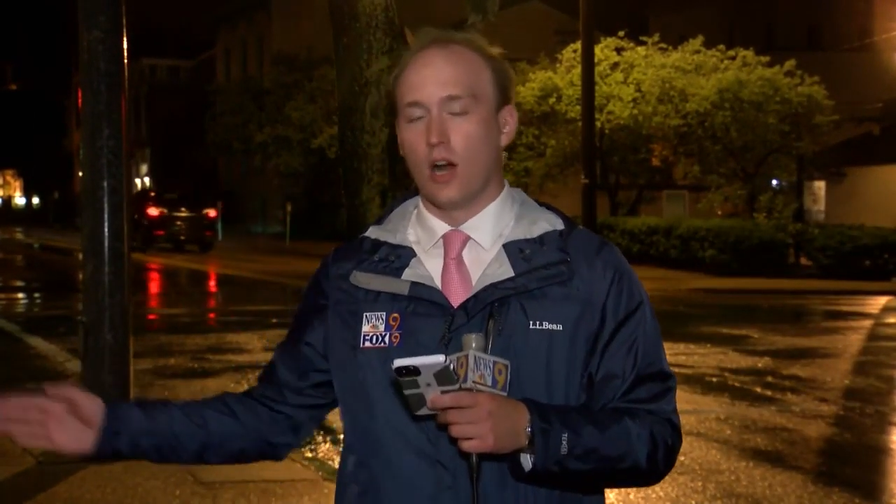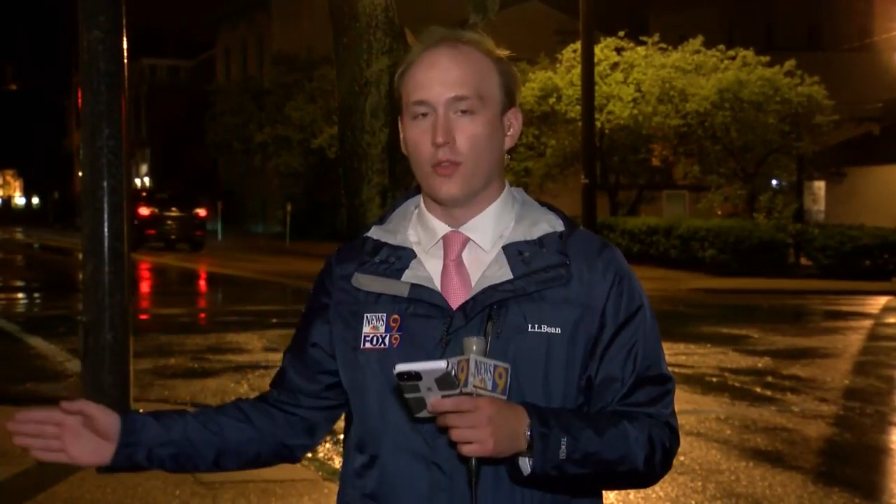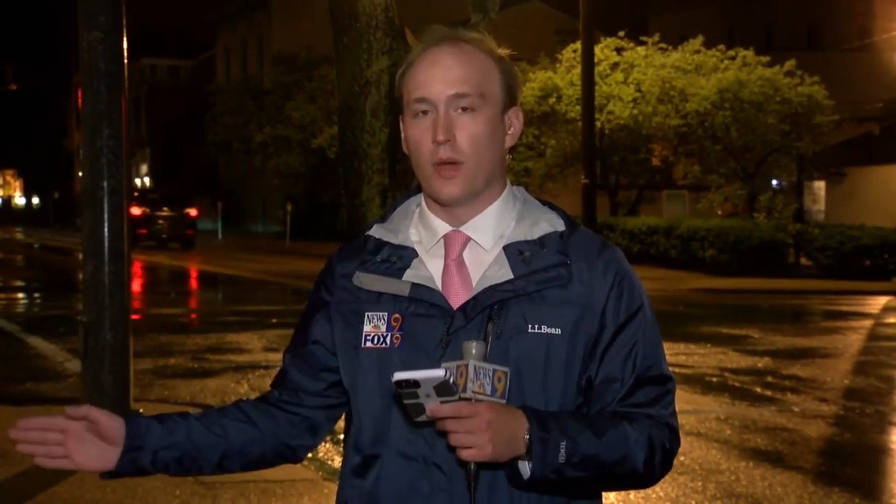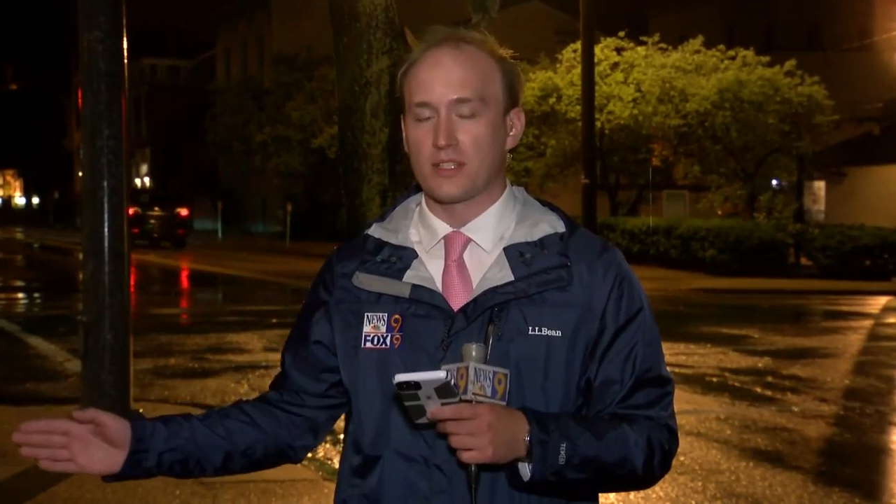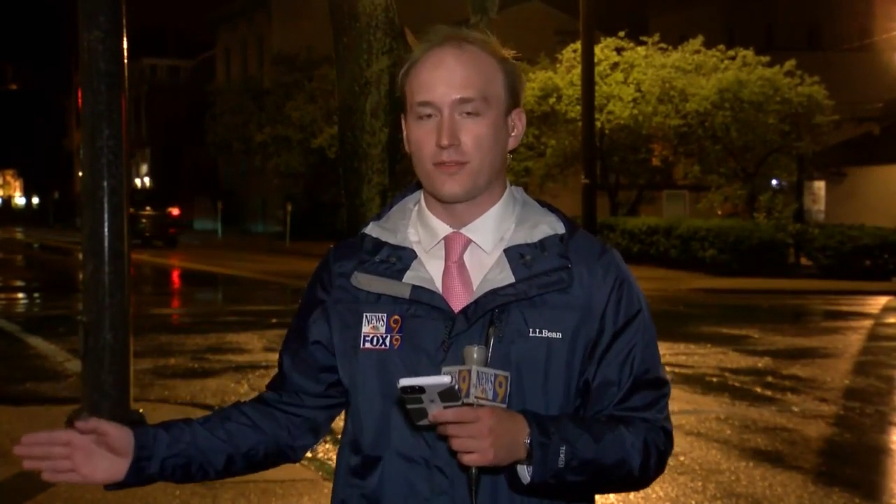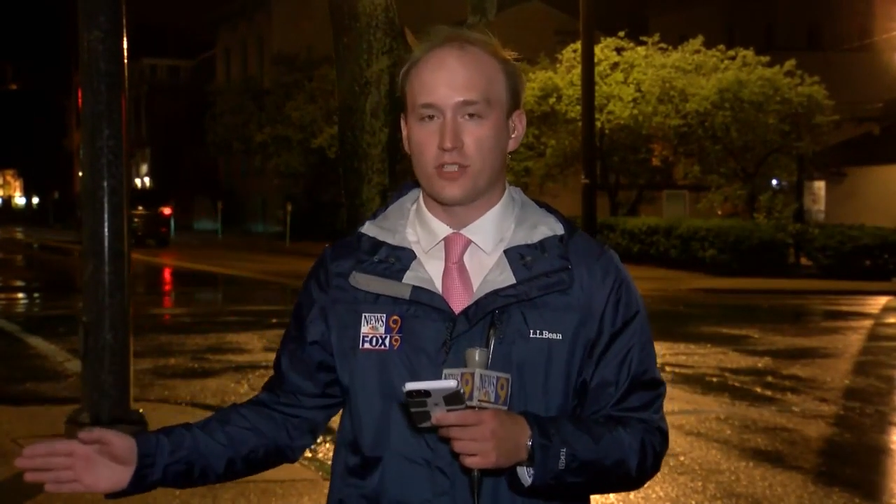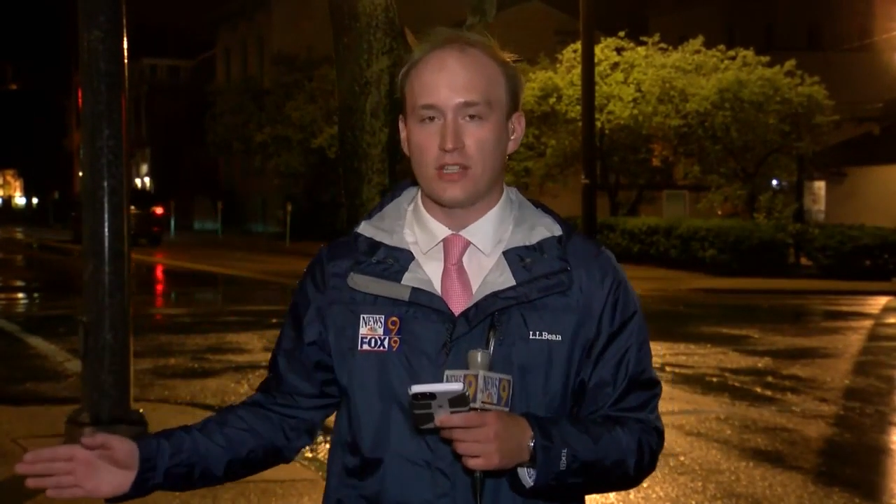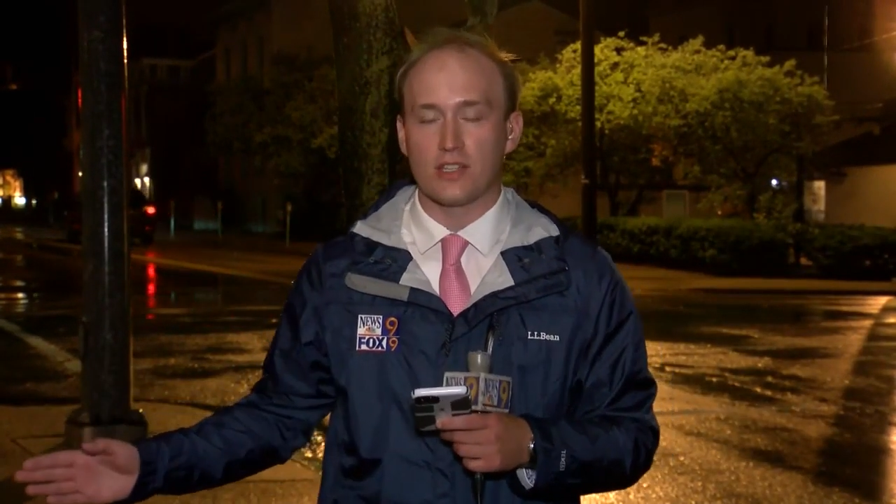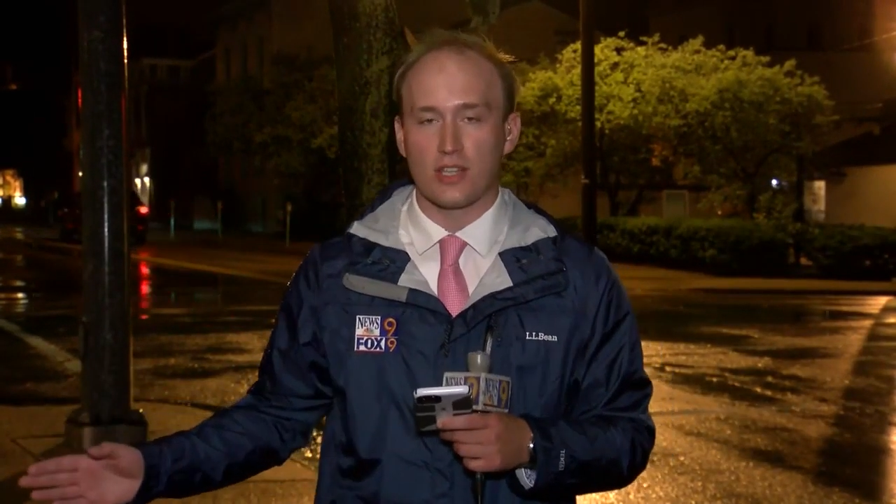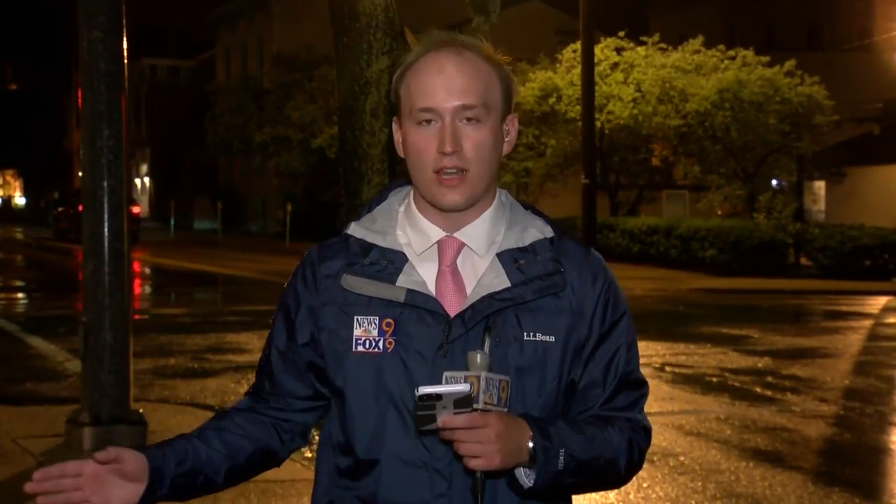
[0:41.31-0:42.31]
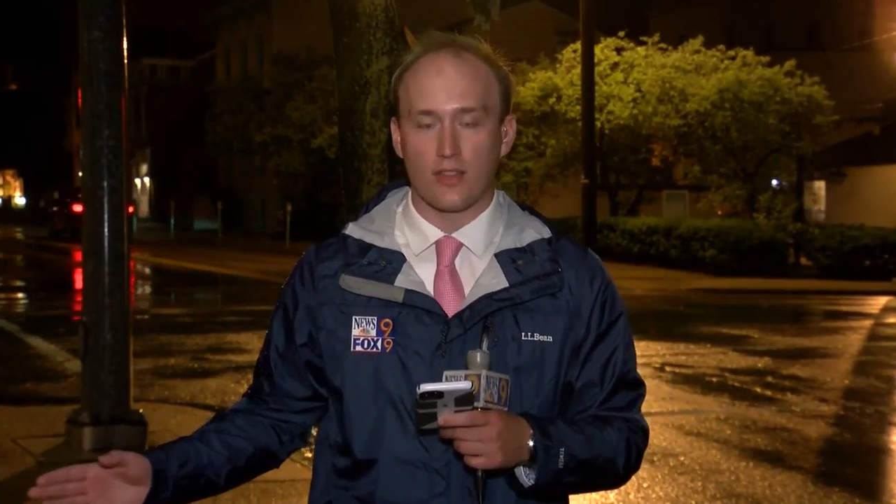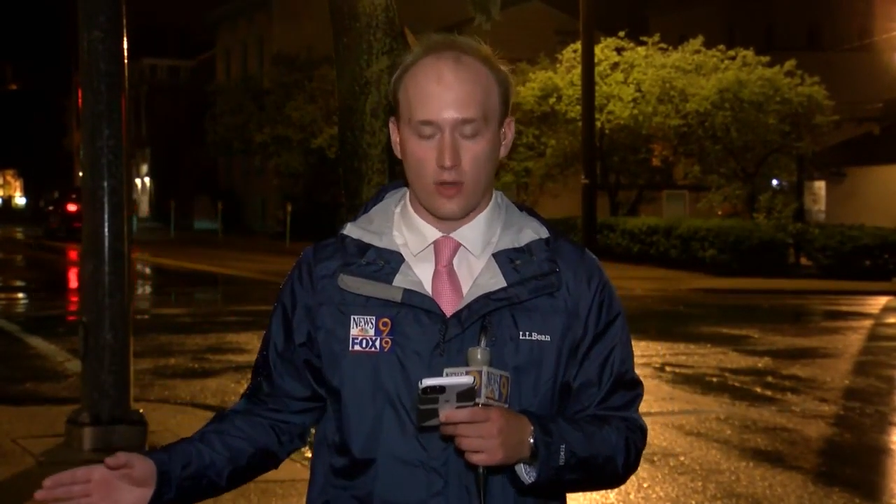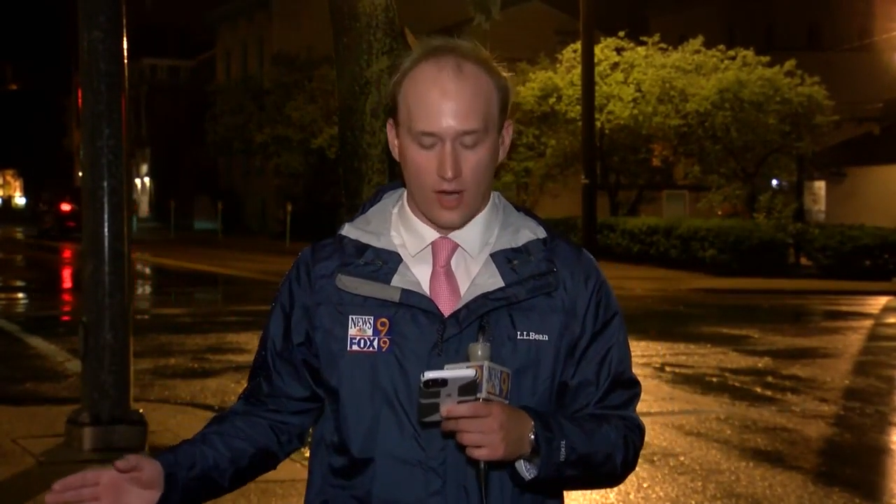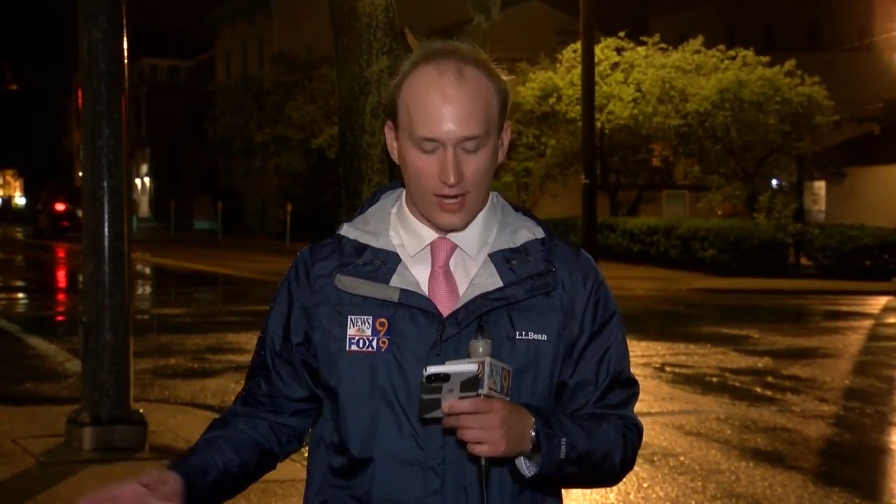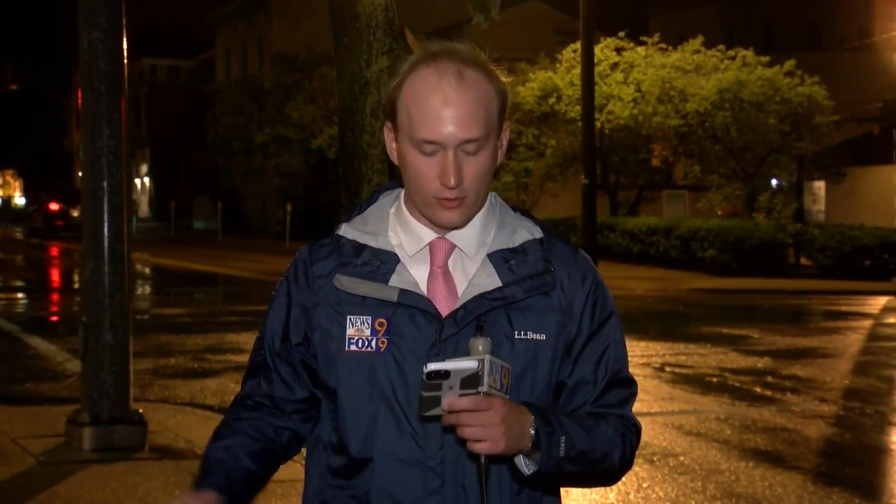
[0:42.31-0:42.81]
on the West Virginia side of the
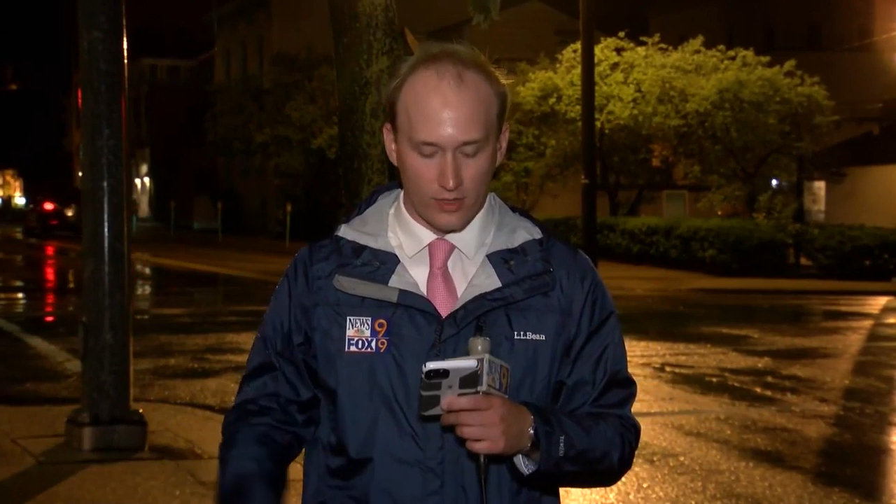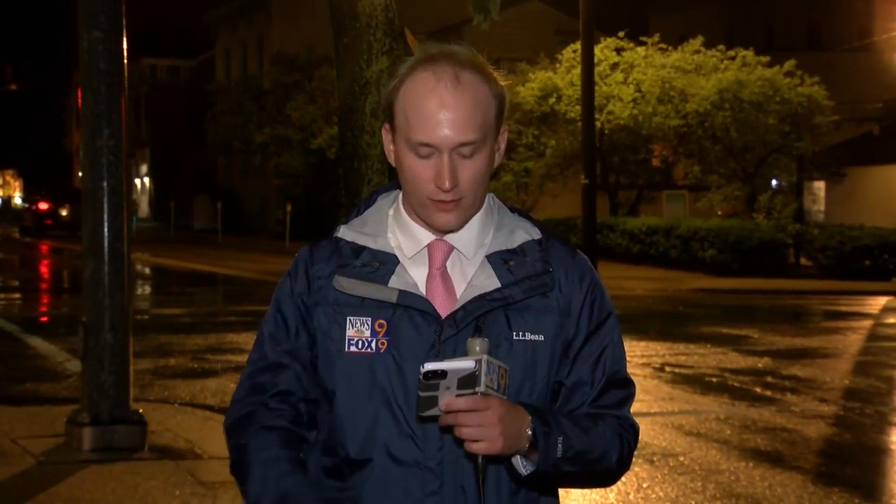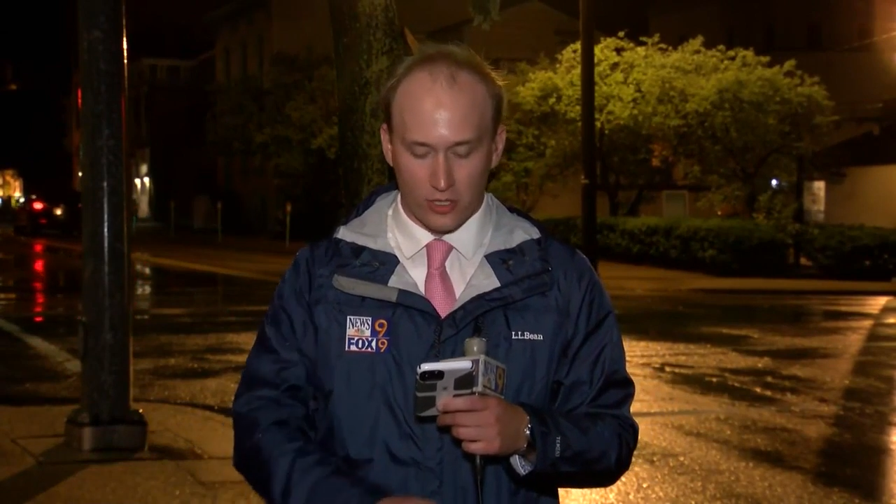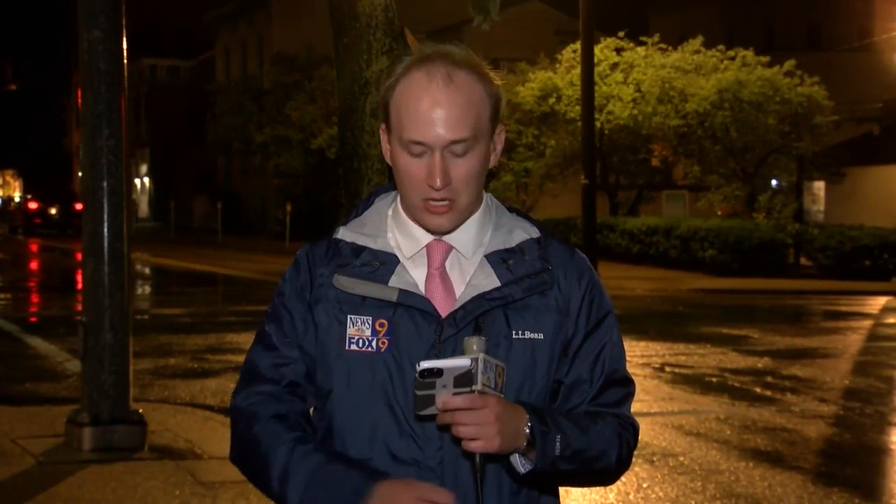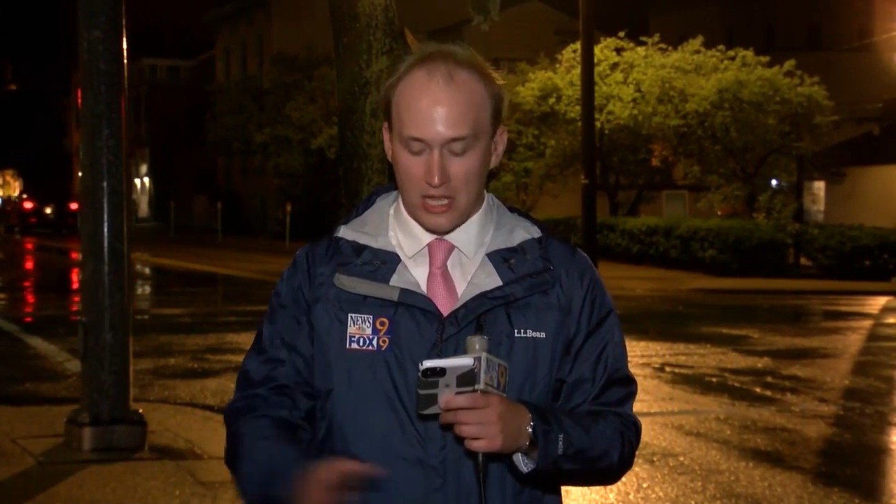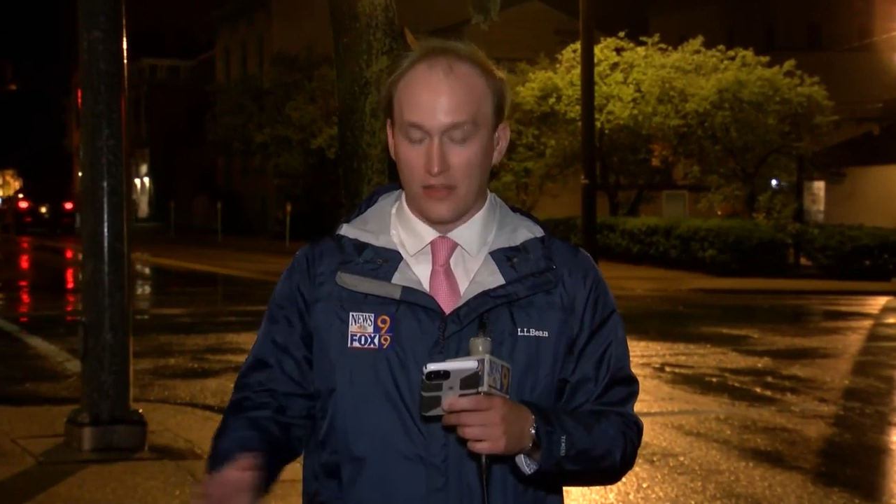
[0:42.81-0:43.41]
Ohio River,